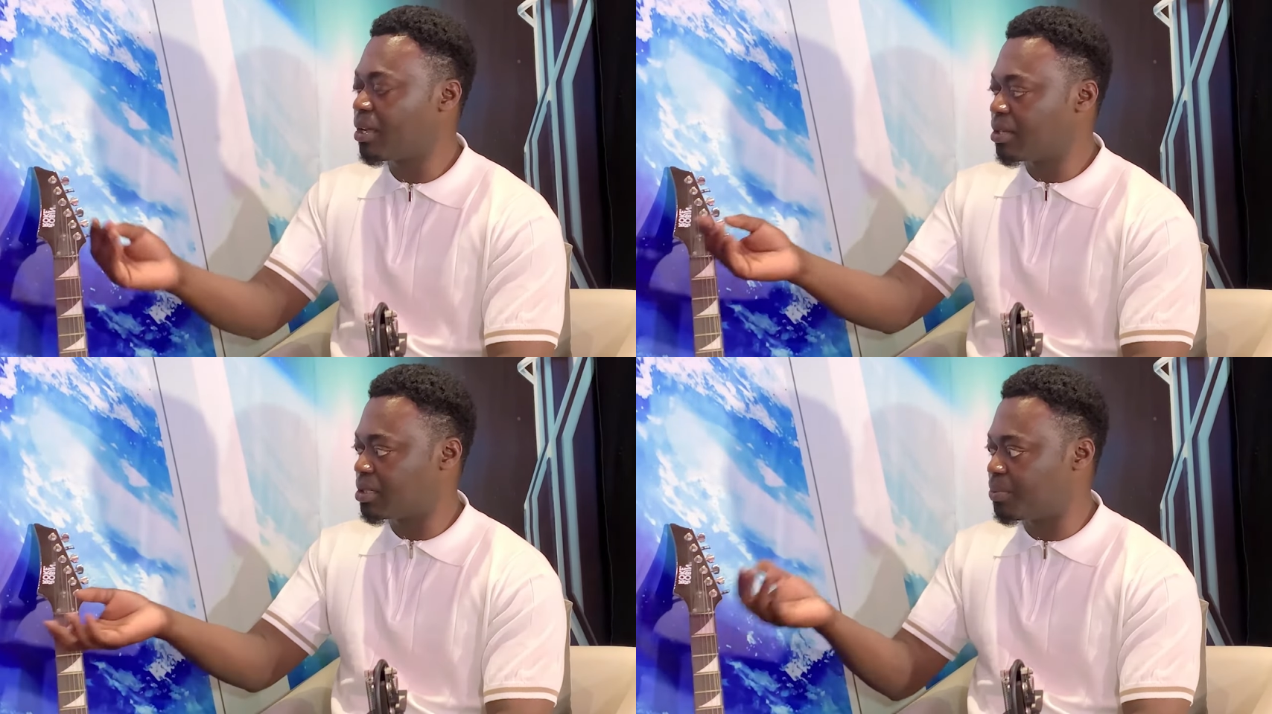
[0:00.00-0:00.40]

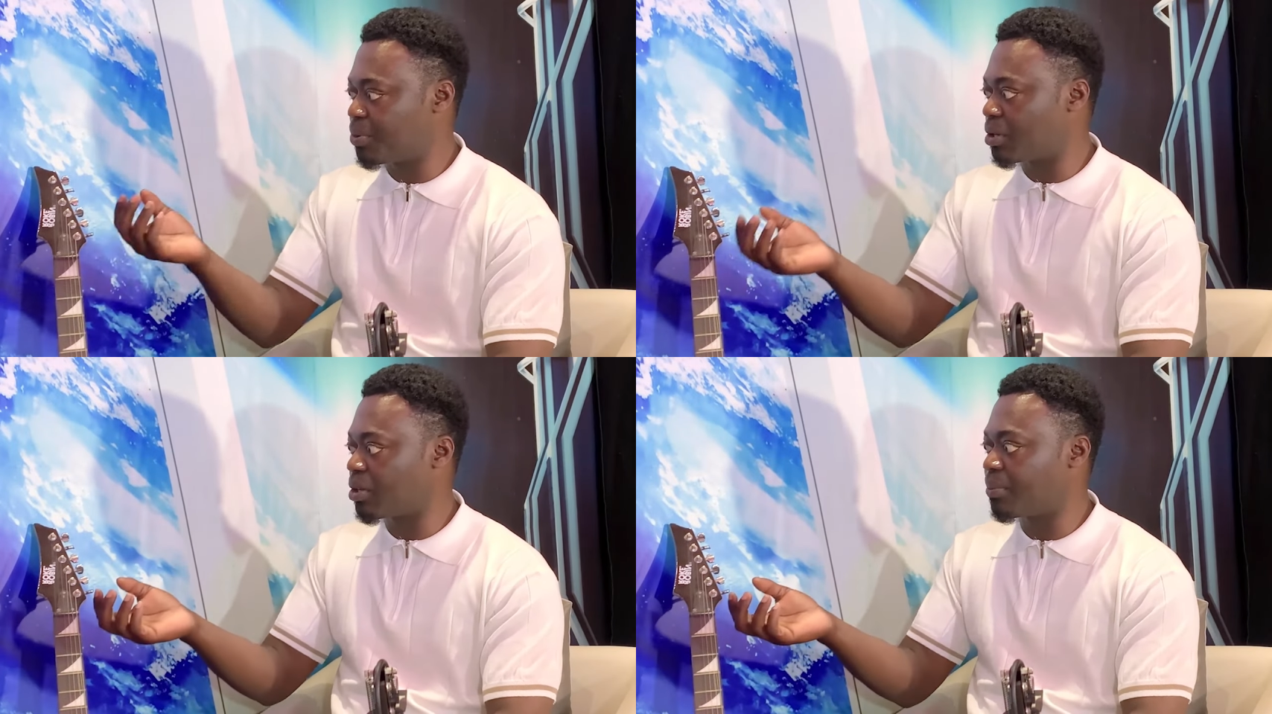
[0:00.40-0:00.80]
She
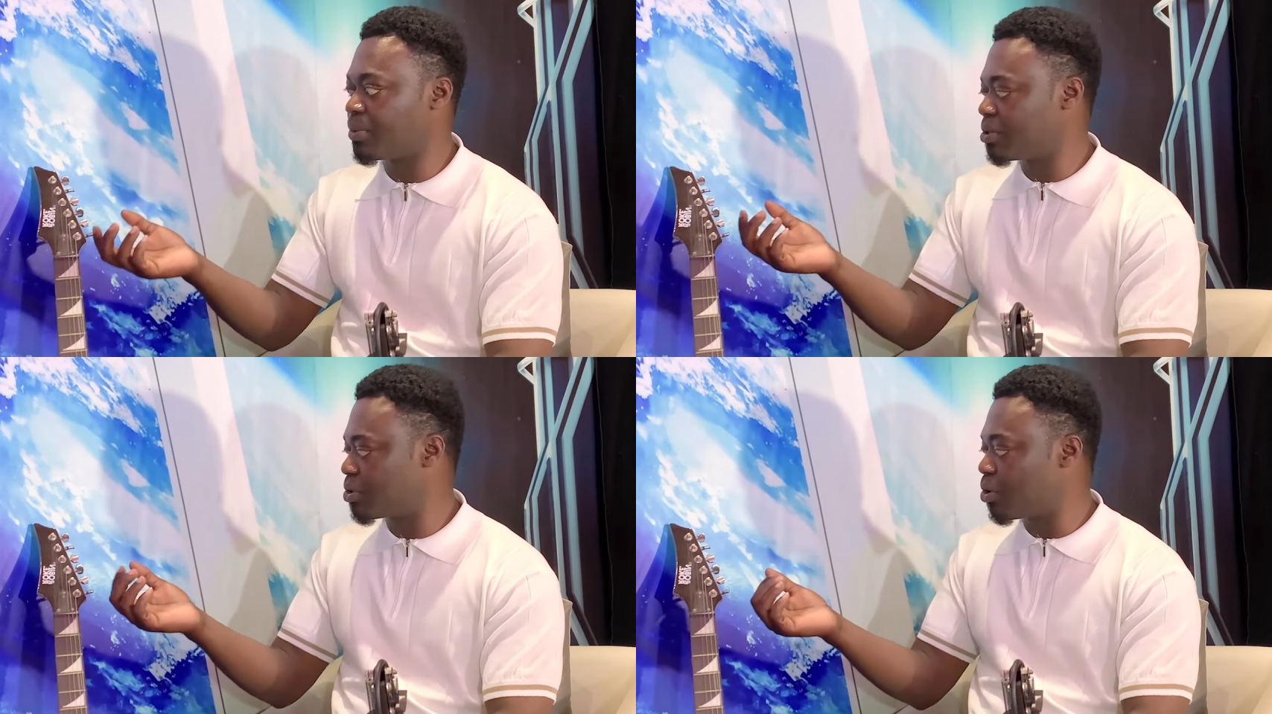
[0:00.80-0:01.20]
brought up
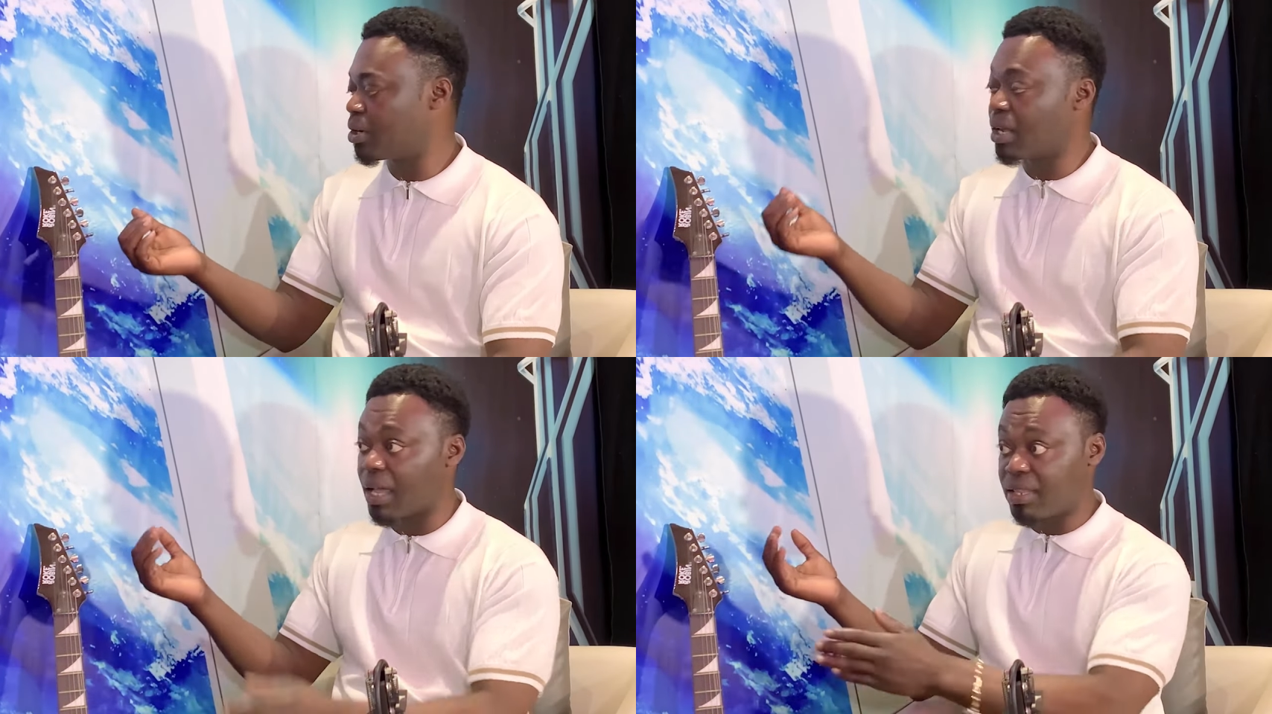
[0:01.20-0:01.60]
the
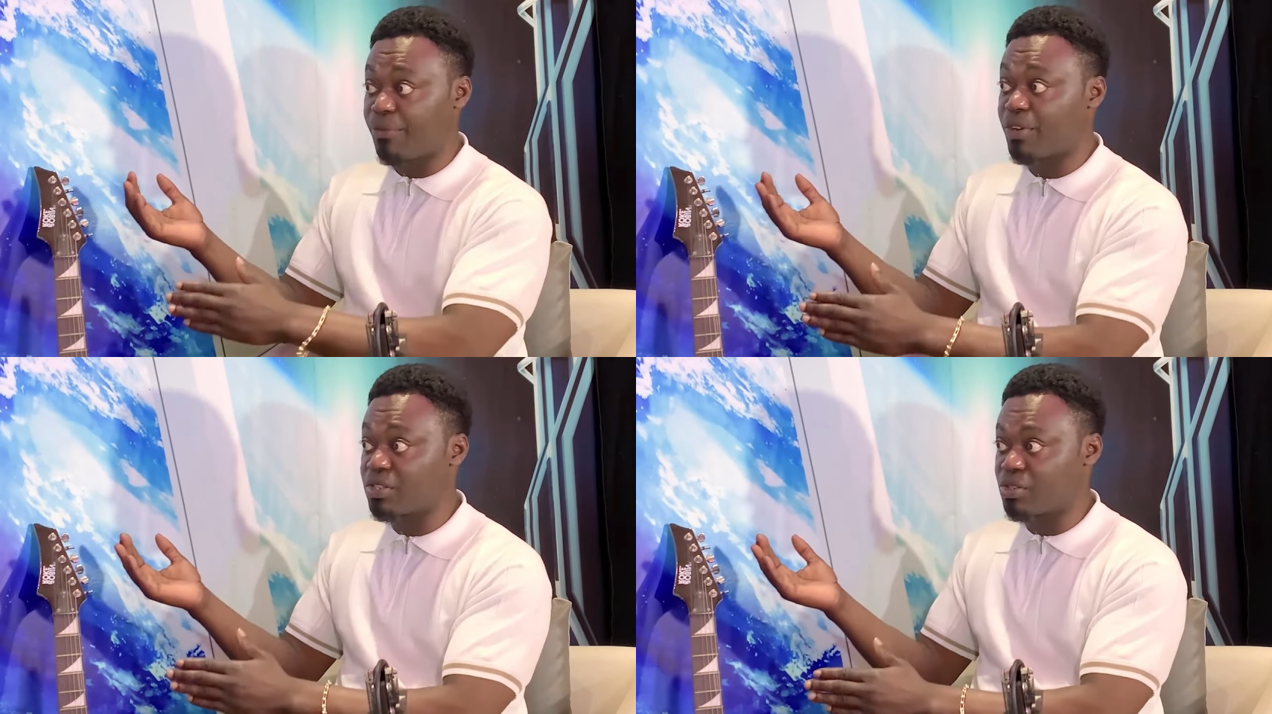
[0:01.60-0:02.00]
story, a different